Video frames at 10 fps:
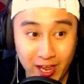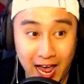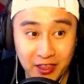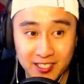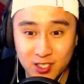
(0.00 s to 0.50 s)
Oh
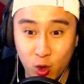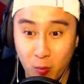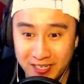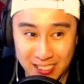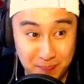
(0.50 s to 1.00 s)
yeah, and there's no
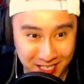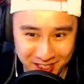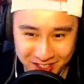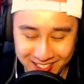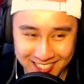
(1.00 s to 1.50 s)
more
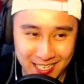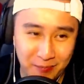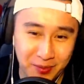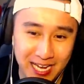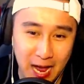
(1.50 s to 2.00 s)
specialists. I'm
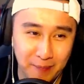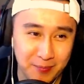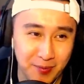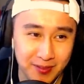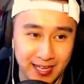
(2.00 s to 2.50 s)
pretty happy
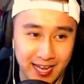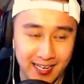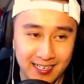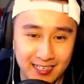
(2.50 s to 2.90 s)
about that.